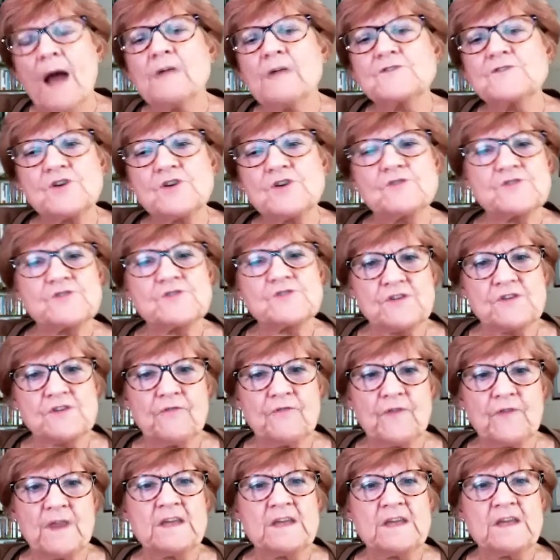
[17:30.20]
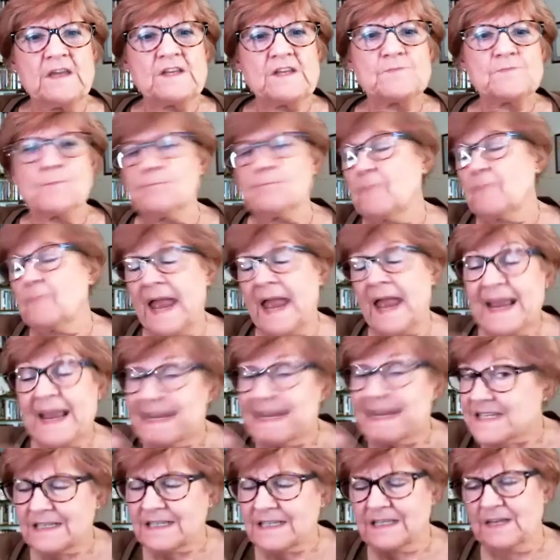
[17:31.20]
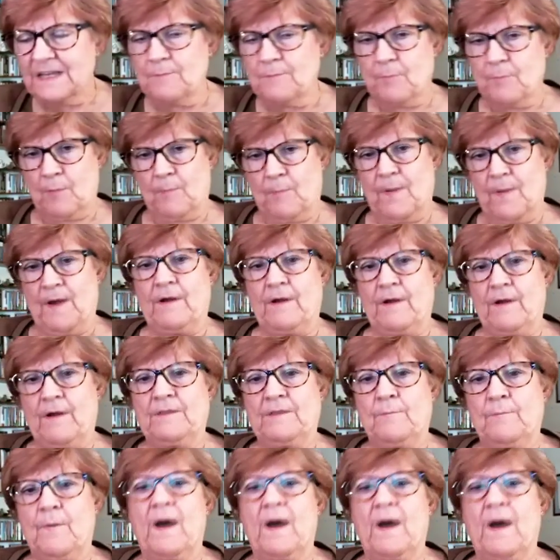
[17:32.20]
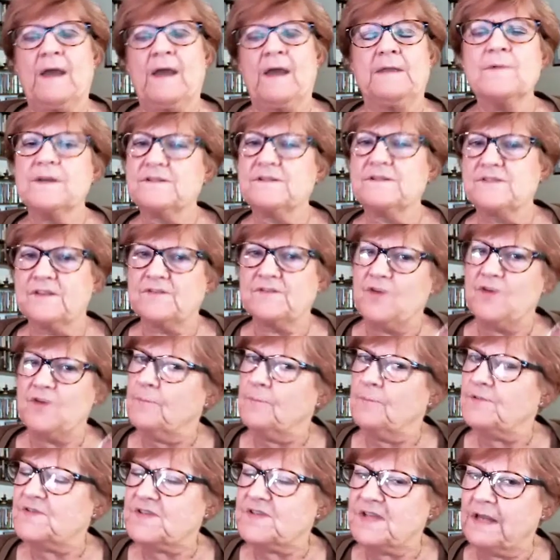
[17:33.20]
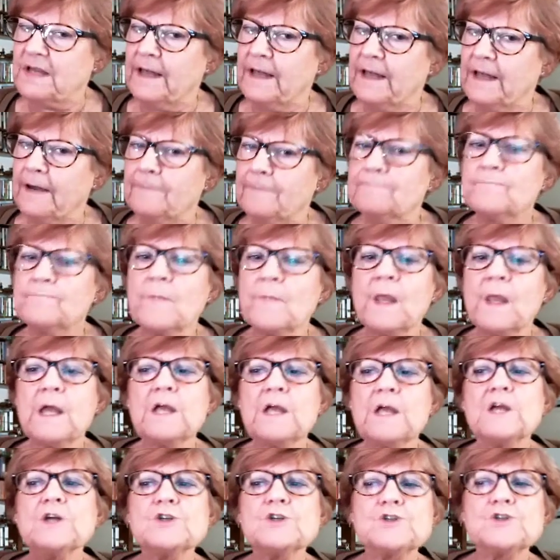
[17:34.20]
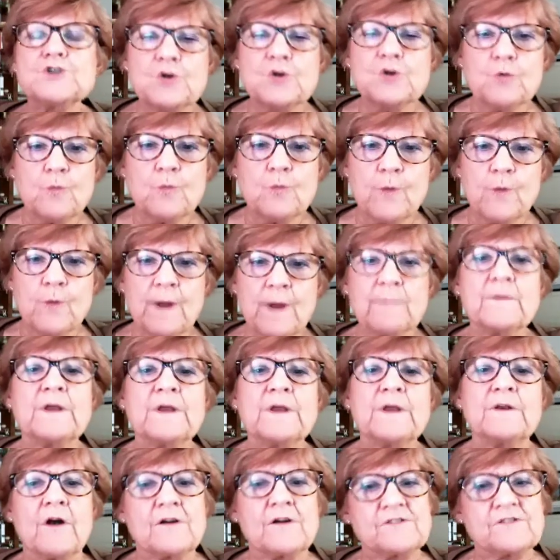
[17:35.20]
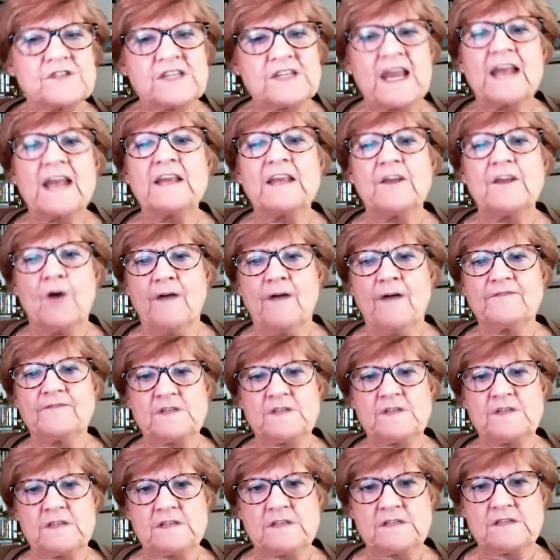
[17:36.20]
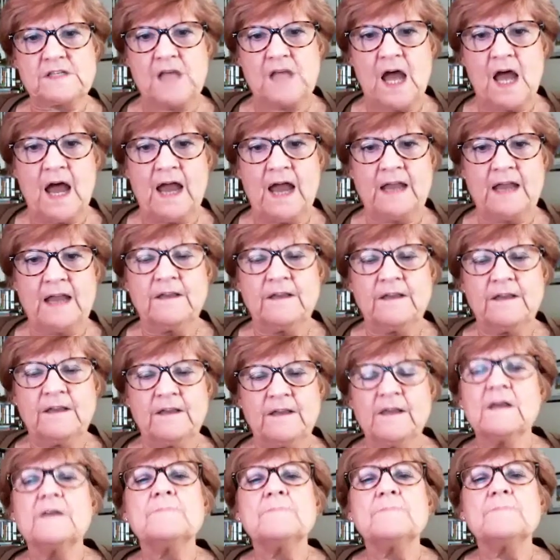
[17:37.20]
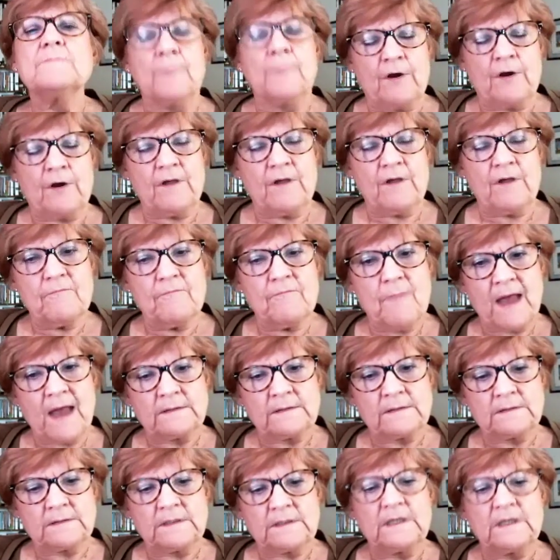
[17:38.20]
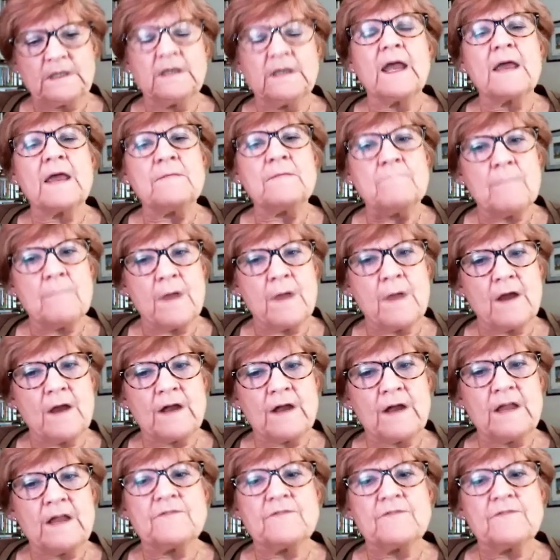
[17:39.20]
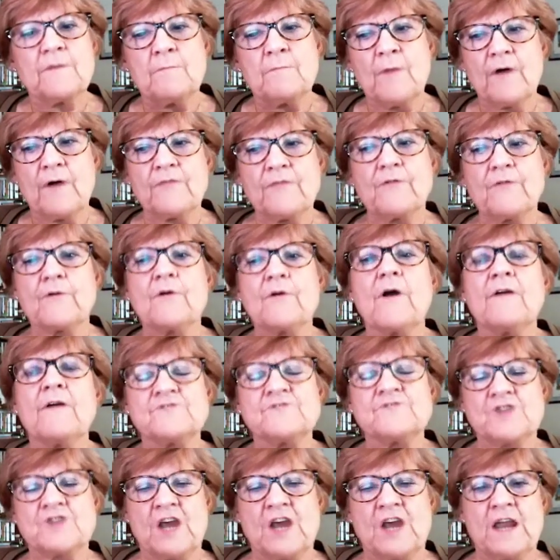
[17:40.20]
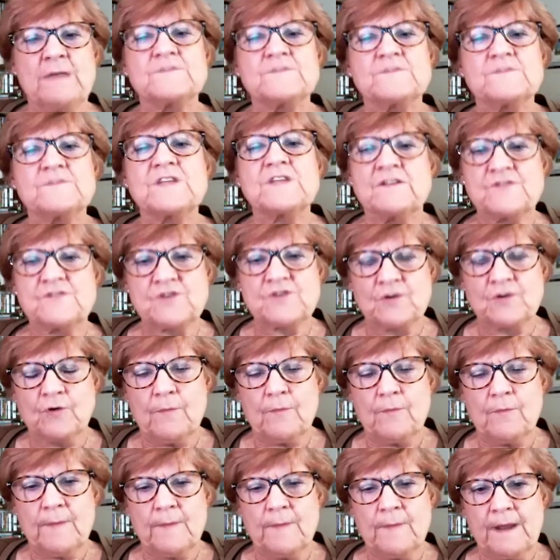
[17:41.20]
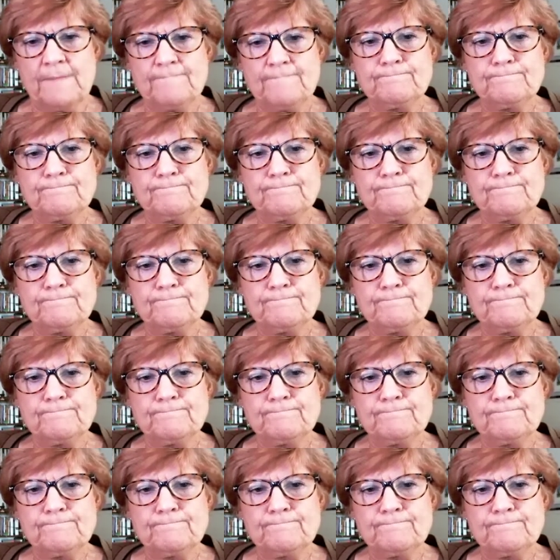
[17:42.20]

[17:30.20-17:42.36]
Joseph is hastily preparing the body, because it's almost sundown, two women are standing off to the side, Mary of Magdala and Mary, the mother of James and Salome.